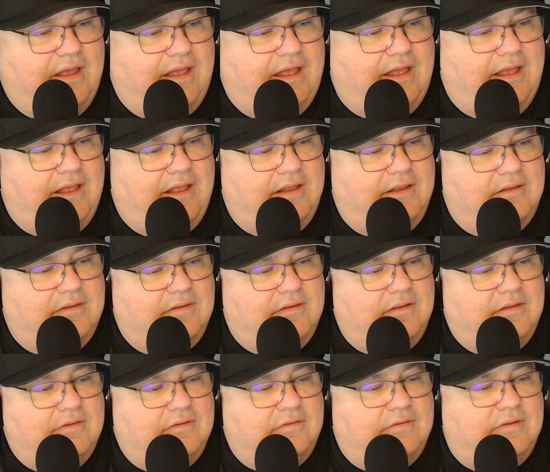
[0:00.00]

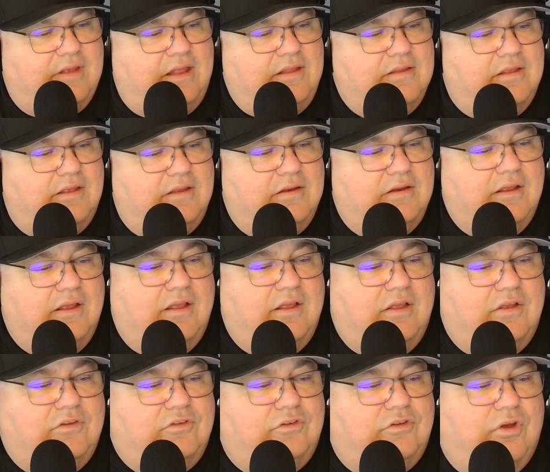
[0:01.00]
and send it.
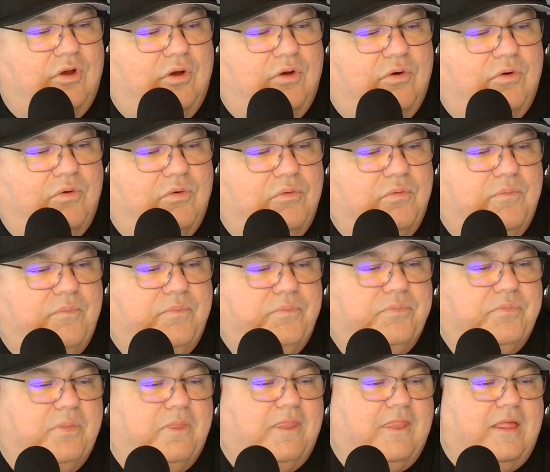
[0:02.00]
So,
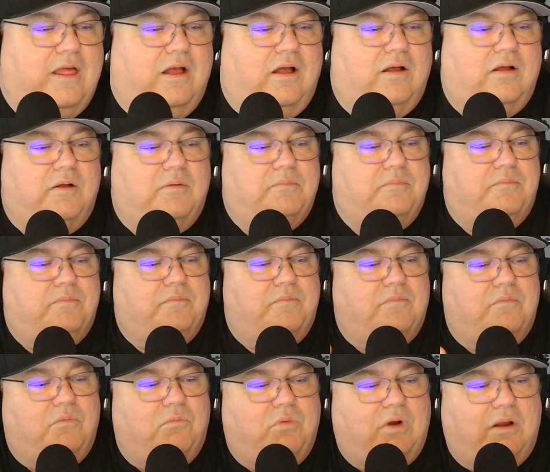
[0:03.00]
um,
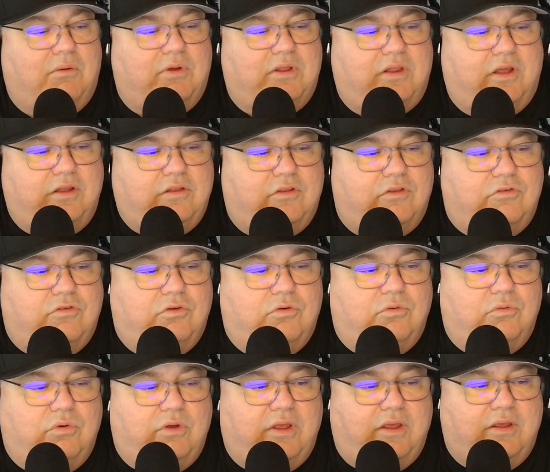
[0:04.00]
what I would like to
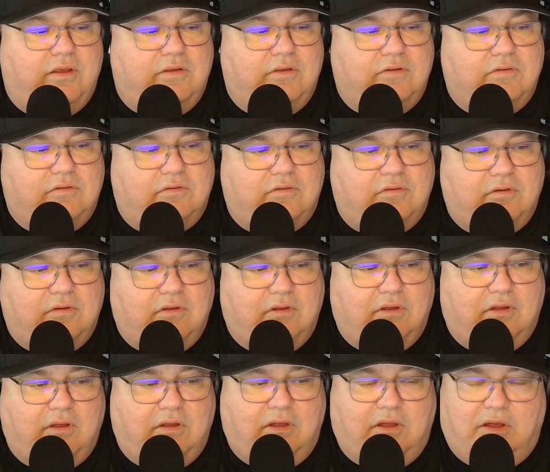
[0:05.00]
do is
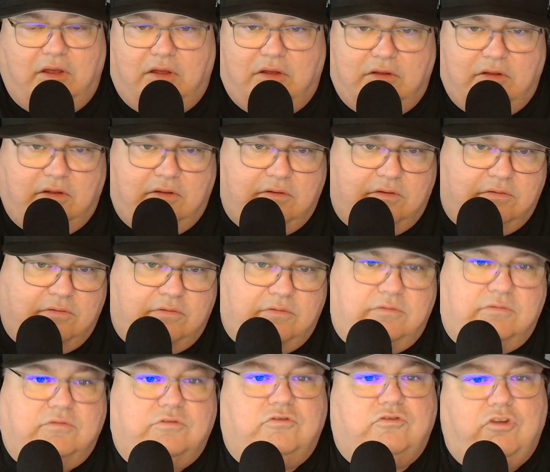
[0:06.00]
uh,
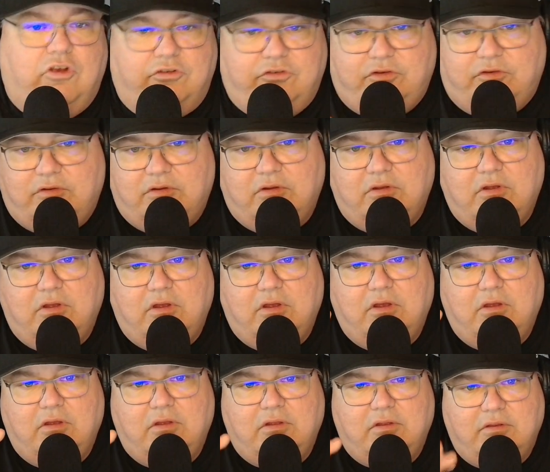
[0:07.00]
just
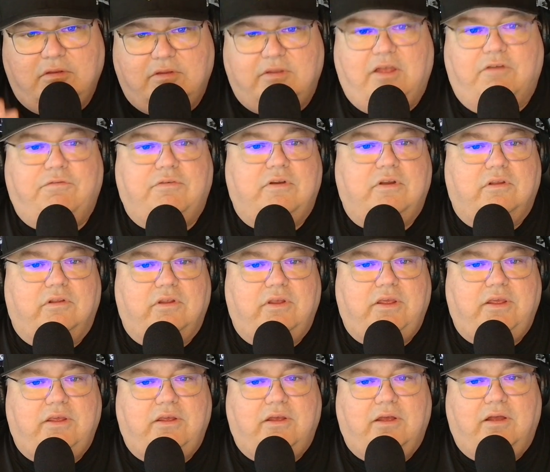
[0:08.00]

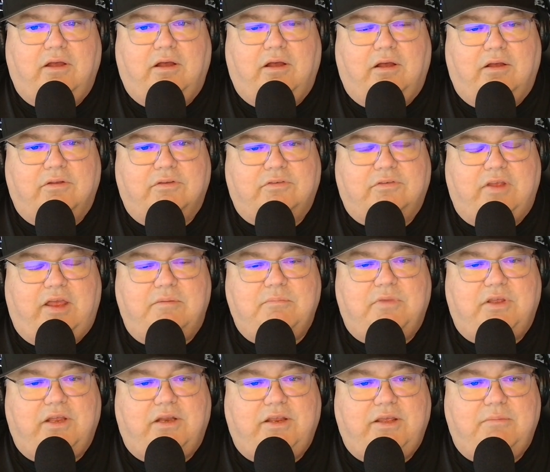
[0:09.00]
definitely uh, send
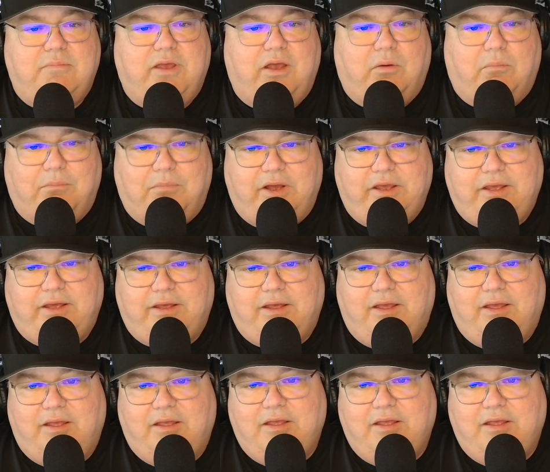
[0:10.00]
me an email, Mike,